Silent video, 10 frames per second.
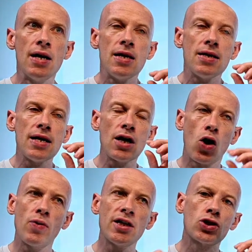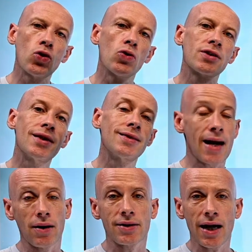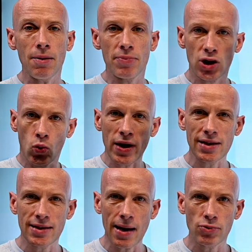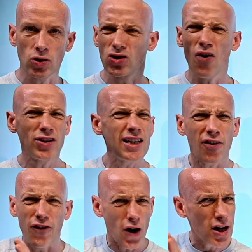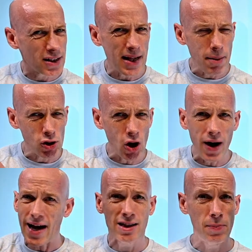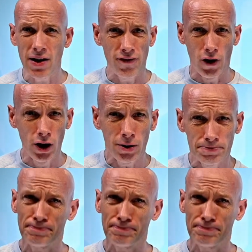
it only stores the delta between snapshots. Obviously the first snapshot has to be a full,